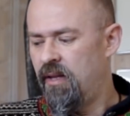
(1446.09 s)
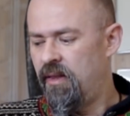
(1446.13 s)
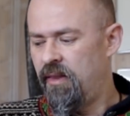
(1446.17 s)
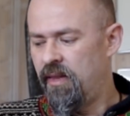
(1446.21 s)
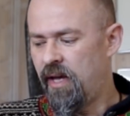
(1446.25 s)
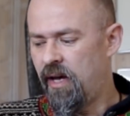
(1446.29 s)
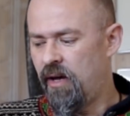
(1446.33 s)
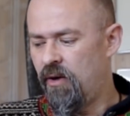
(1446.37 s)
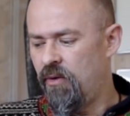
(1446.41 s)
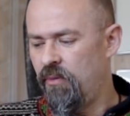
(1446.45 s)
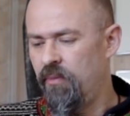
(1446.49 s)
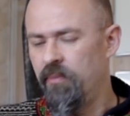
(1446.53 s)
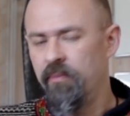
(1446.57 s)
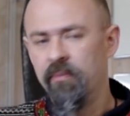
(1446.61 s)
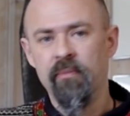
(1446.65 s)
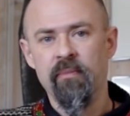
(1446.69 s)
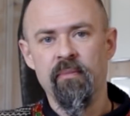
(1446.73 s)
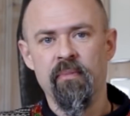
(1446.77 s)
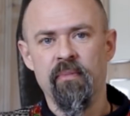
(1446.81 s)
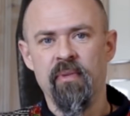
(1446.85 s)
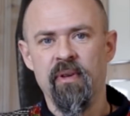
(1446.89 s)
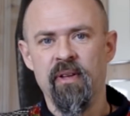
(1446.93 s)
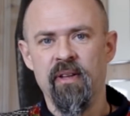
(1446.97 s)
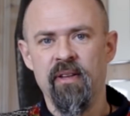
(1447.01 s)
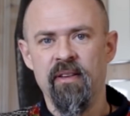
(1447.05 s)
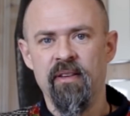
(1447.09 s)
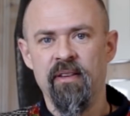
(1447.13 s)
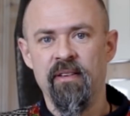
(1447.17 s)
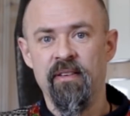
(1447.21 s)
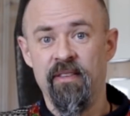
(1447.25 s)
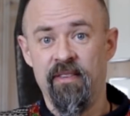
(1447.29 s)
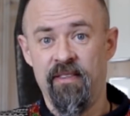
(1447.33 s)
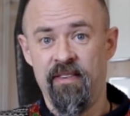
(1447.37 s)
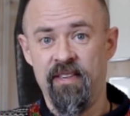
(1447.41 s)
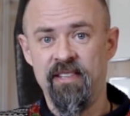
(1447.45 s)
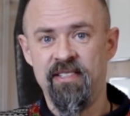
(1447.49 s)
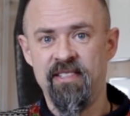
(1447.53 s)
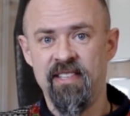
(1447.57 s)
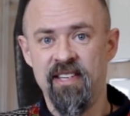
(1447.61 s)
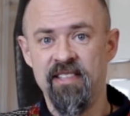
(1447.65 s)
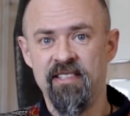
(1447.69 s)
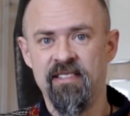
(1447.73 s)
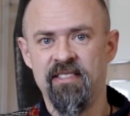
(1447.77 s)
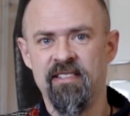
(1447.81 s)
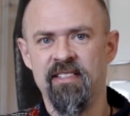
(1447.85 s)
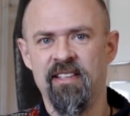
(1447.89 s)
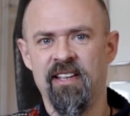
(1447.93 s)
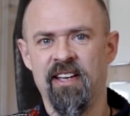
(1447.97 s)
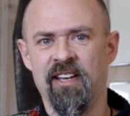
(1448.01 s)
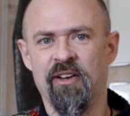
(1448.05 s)
Now, this
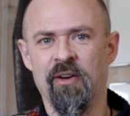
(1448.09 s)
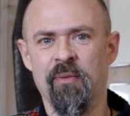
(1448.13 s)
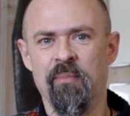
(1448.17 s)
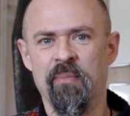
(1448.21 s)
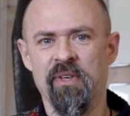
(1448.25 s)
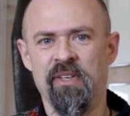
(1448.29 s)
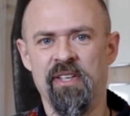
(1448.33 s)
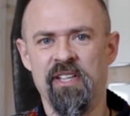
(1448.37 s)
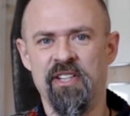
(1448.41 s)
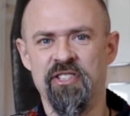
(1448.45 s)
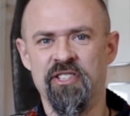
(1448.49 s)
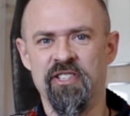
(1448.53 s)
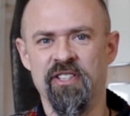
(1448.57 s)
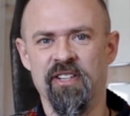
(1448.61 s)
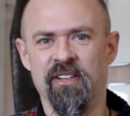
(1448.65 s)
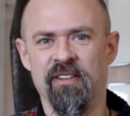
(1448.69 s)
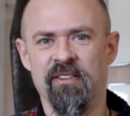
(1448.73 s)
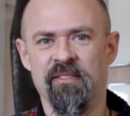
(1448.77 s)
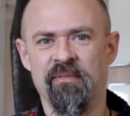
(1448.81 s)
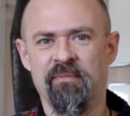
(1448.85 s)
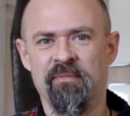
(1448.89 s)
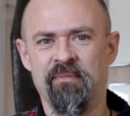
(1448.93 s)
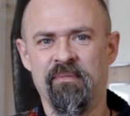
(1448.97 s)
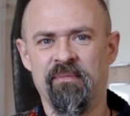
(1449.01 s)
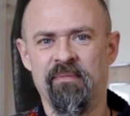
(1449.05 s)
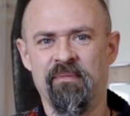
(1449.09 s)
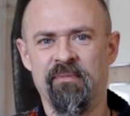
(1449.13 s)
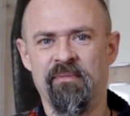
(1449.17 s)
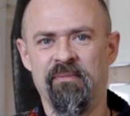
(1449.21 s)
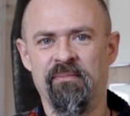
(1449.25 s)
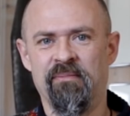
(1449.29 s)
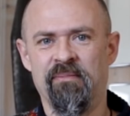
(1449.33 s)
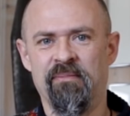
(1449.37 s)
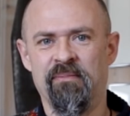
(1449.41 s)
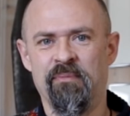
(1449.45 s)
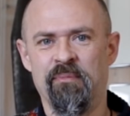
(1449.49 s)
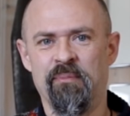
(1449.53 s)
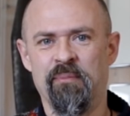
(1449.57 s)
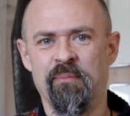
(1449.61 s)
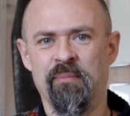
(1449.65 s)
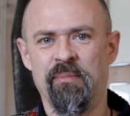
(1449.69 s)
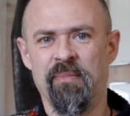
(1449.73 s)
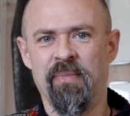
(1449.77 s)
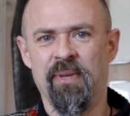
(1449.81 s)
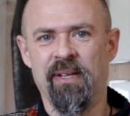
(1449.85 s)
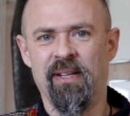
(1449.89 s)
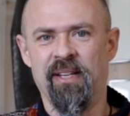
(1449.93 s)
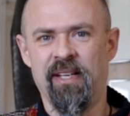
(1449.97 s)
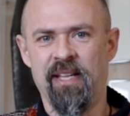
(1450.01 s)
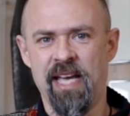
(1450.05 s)
is a competition.
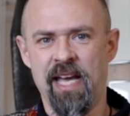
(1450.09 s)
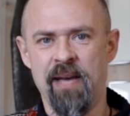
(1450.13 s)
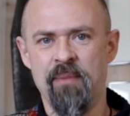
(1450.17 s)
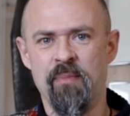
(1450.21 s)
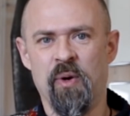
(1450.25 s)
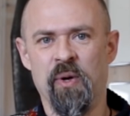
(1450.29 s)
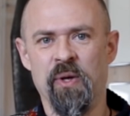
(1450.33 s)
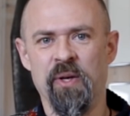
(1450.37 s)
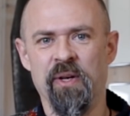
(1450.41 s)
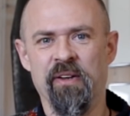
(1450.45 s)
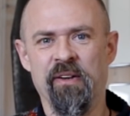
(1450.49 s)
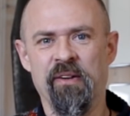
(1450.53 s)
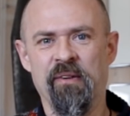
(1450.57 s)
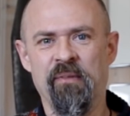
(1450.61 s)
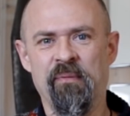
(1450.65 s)
Game on.